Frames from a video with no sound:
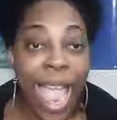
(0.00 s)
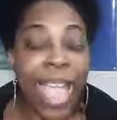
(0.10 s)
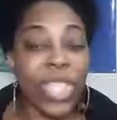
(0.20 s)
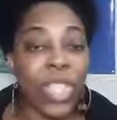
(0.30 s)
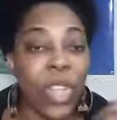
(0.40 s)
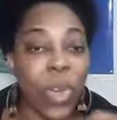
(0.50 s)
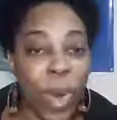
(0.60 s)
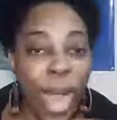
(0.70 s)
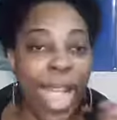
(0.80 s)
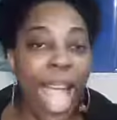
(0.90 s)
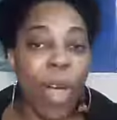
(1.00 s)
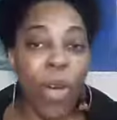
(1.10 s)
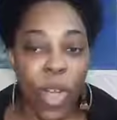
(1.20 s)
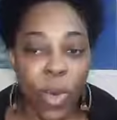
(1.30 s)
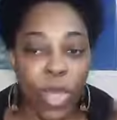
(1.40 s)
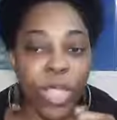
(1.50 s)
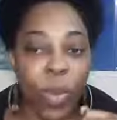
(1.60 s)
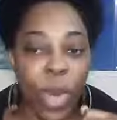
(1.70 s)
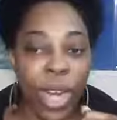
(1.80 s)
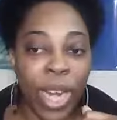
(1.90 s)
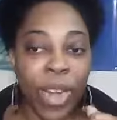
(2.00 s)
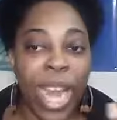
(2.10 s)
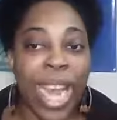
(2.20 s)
And so, like, I'll go somewhere